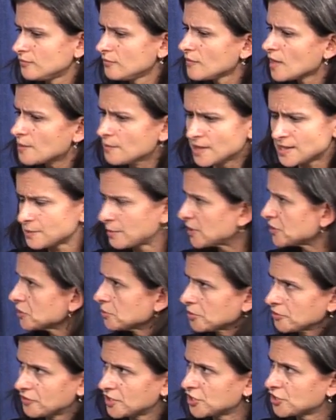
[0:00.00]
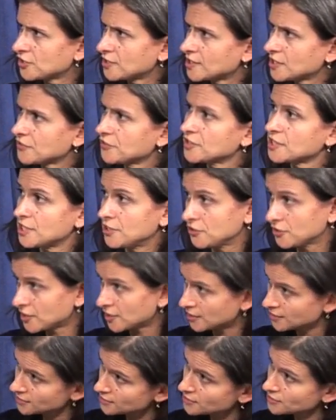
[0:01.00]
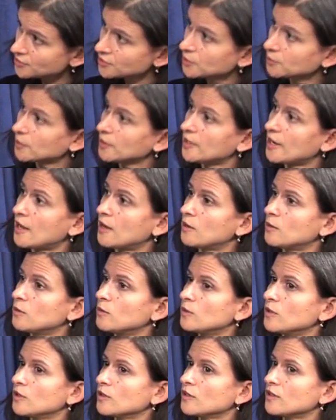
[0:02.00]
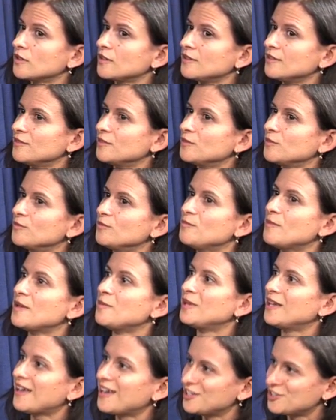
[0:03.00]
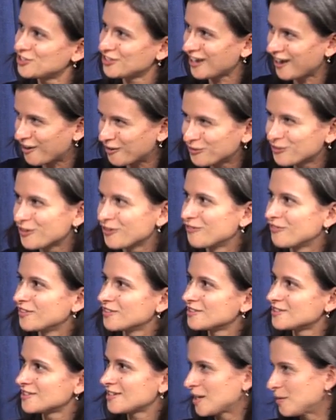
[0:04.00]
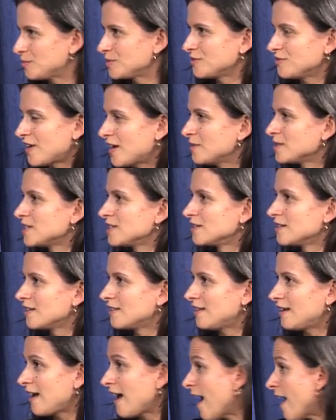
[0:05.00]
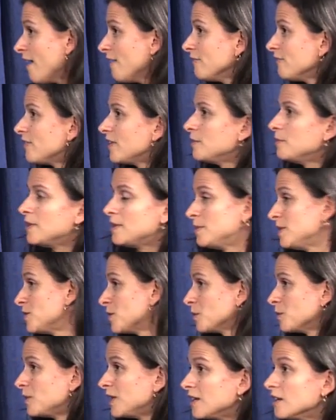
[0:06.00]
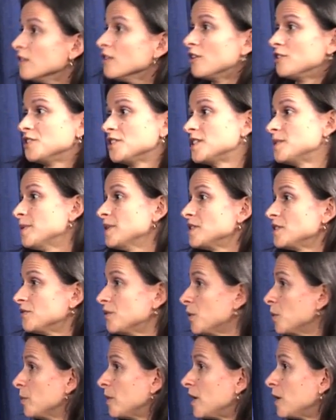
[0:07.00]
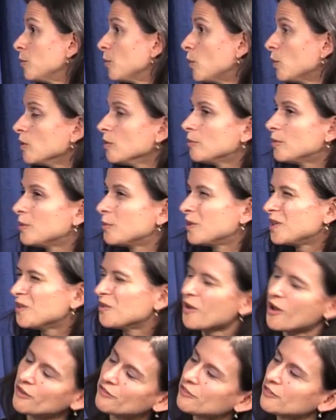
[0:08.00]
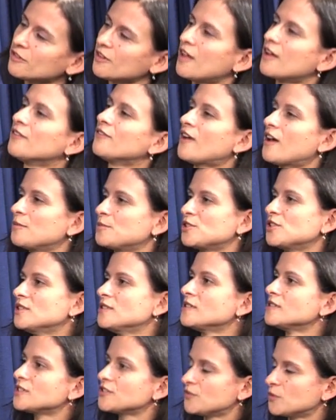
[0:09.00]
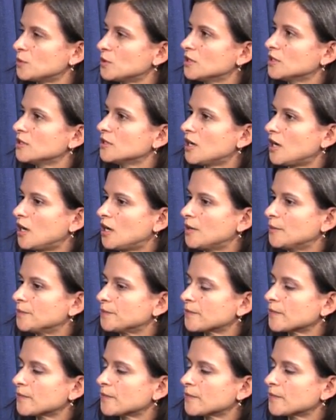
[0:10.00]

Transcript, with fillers: make special provisions for senior citizens who are now maybe aging out of the types of housing that they have? They maybe don't need a large expensive home anymore, but we don't offer a lot of options for, um,